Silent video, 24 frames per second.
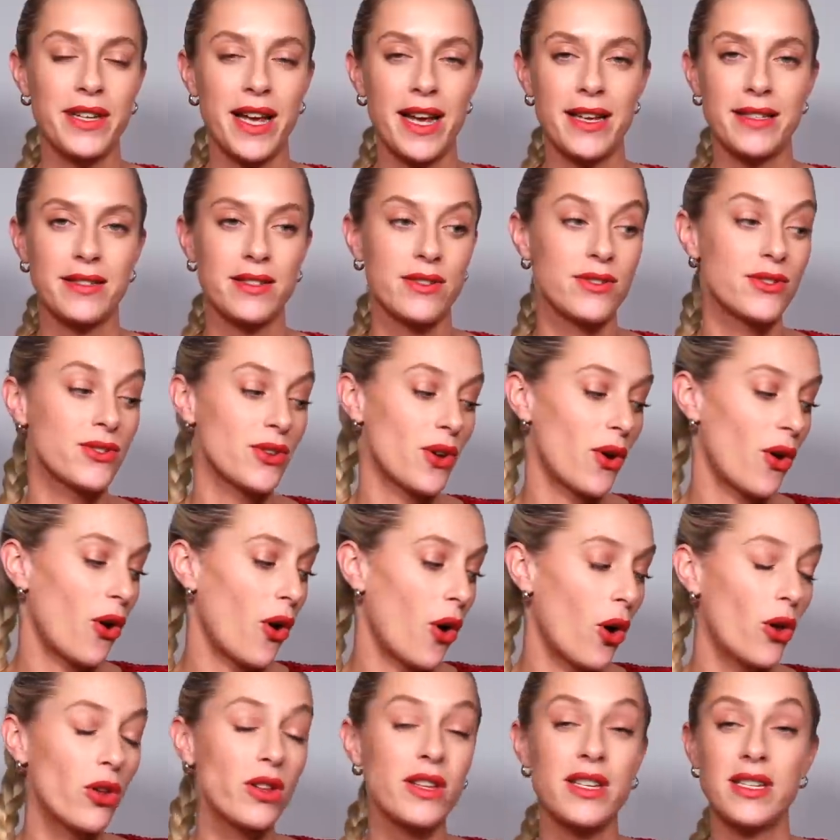Essence,
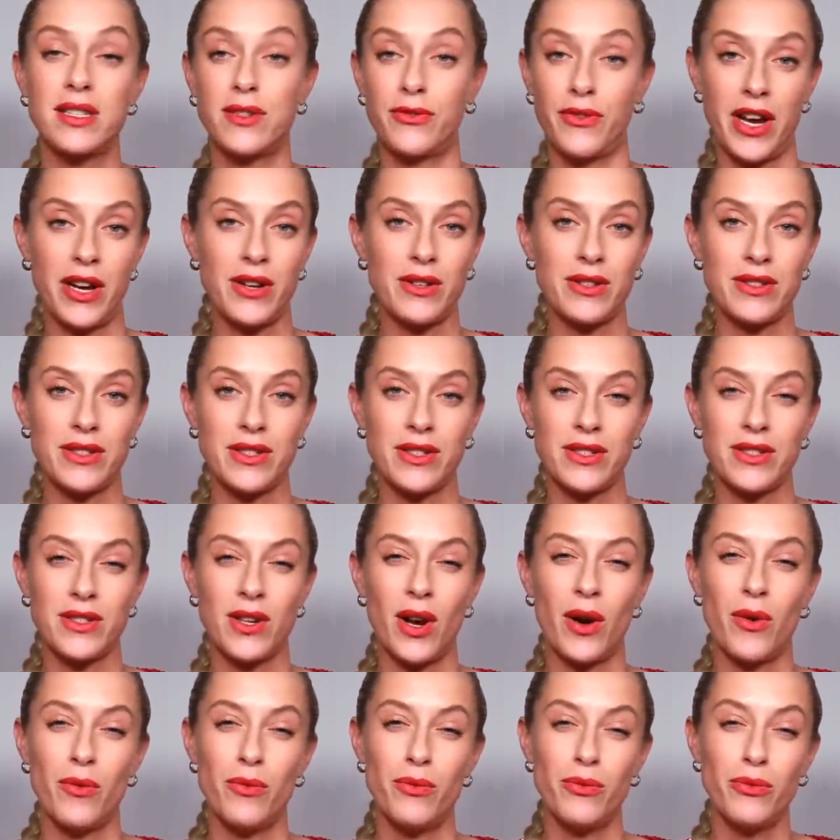all these fragrances
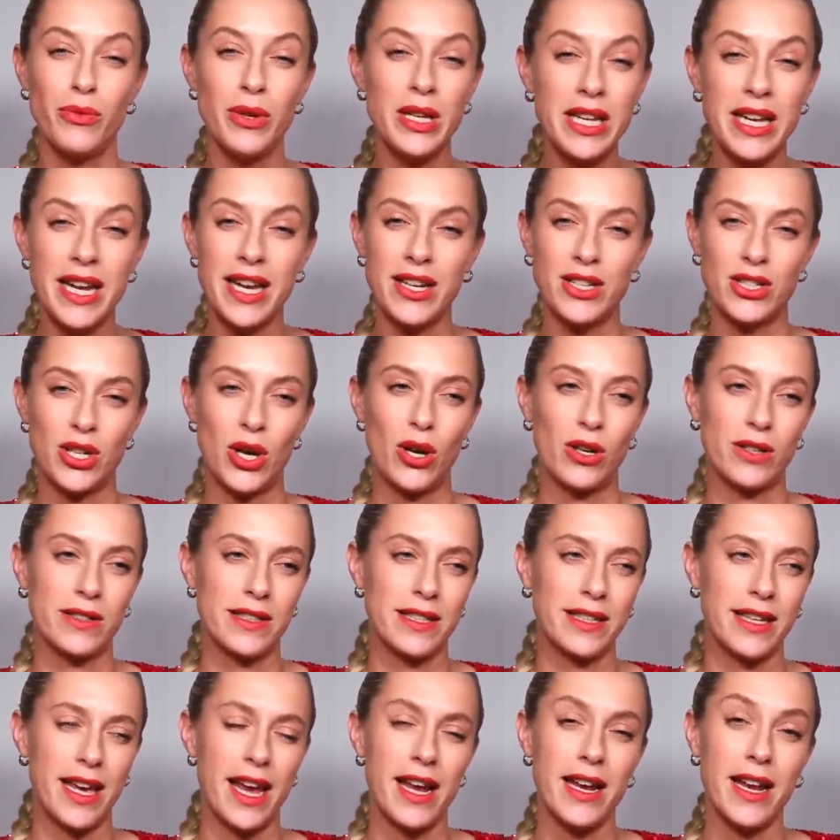are really
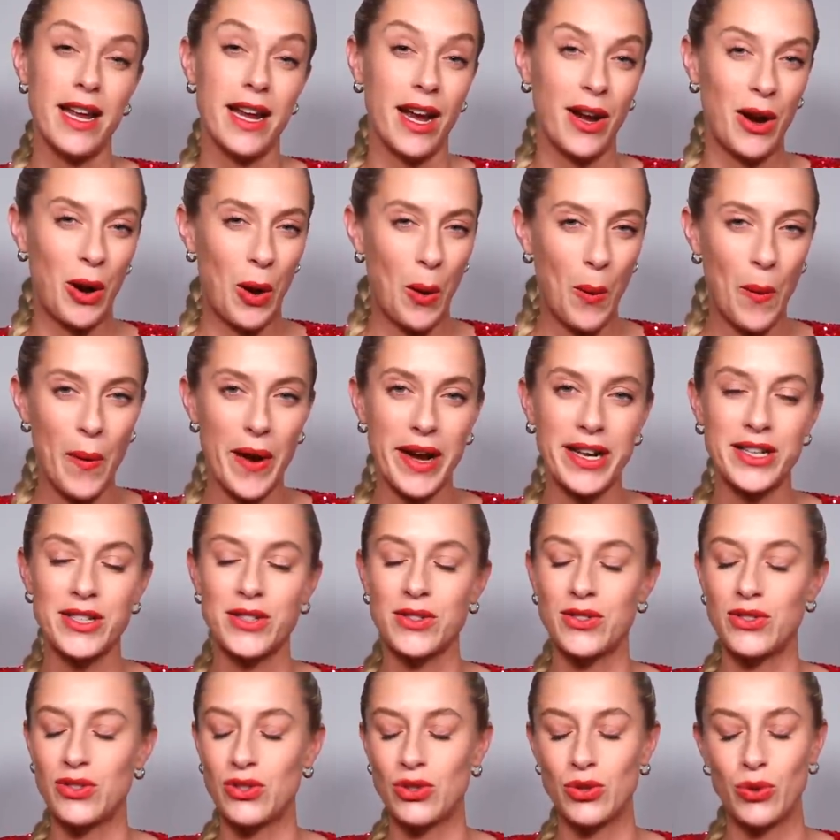intoxicating and
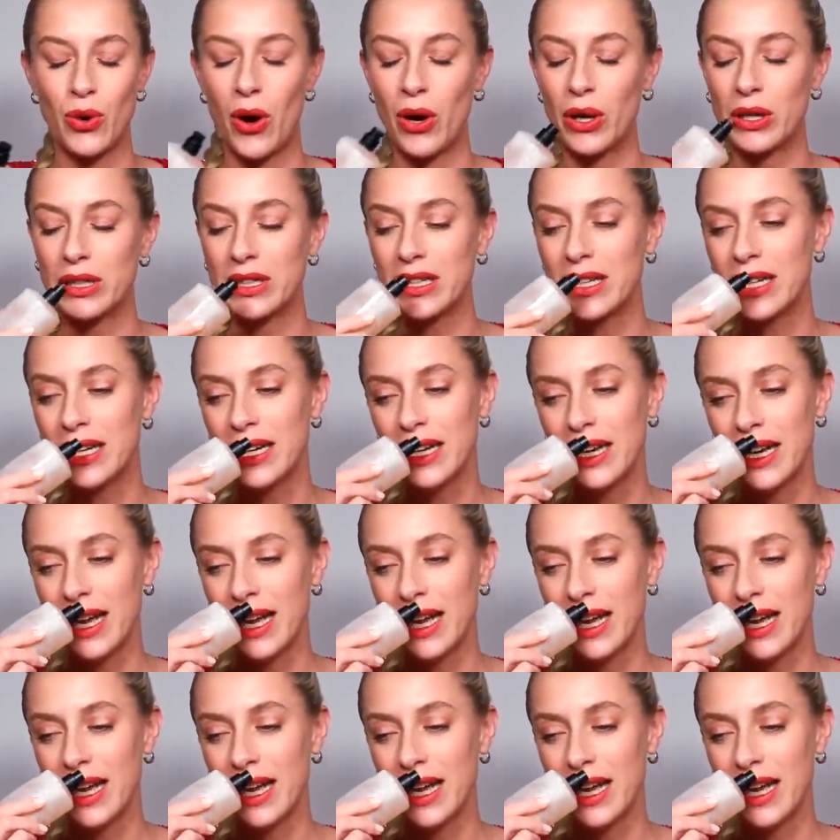quite strong.